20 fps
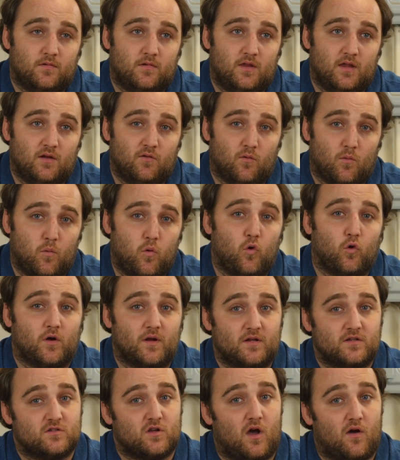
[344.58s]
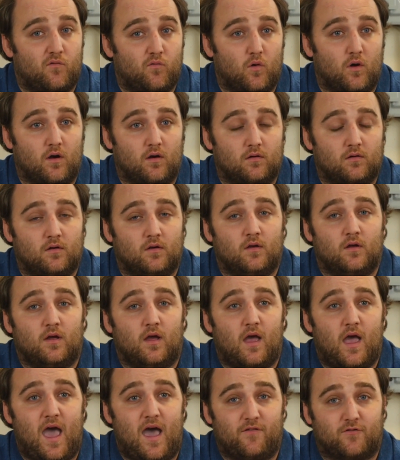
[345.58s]
the reporting software
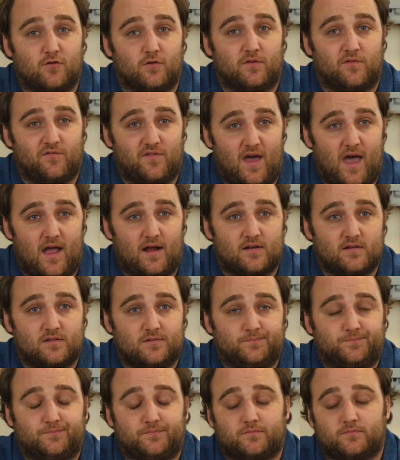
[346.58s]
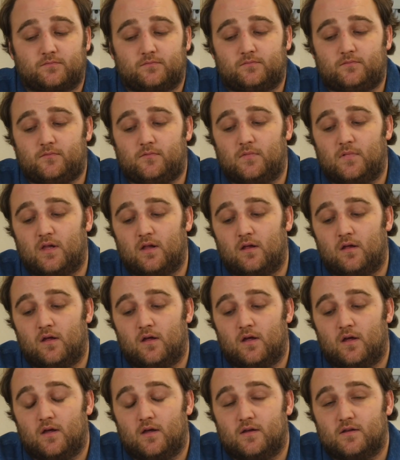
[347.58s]
after the fact.
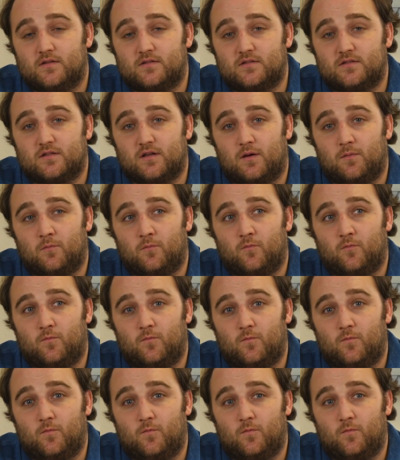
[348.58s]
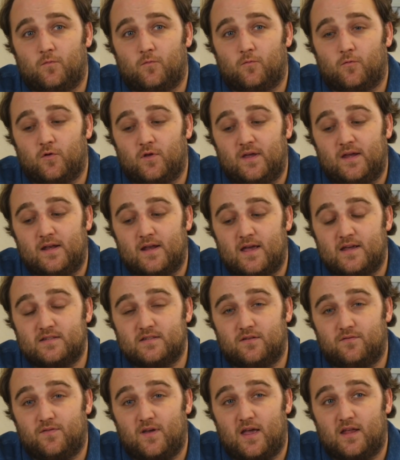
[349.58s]
Some really nice
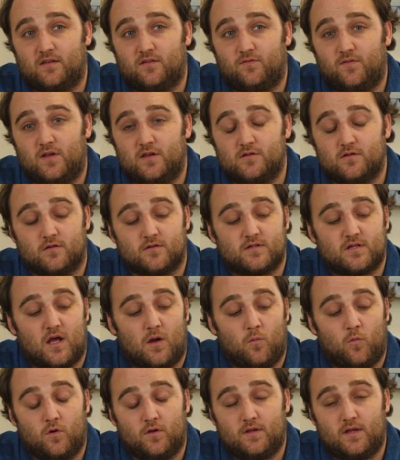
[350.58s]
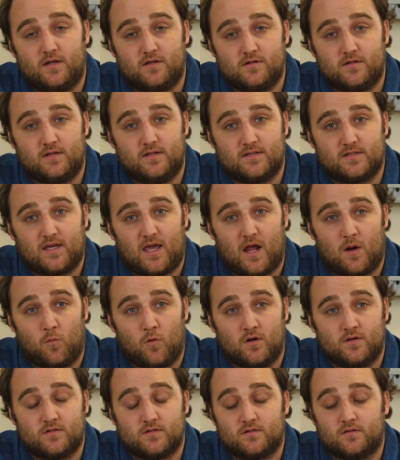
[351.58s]
advanced features come with each of these
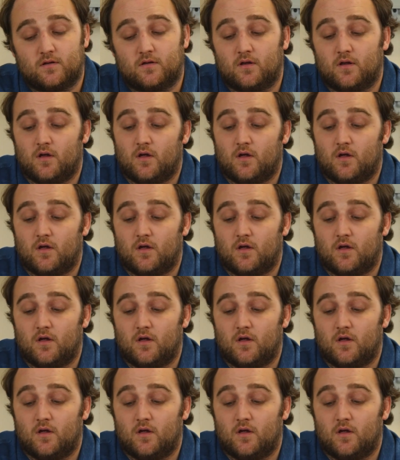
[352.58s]
cameras.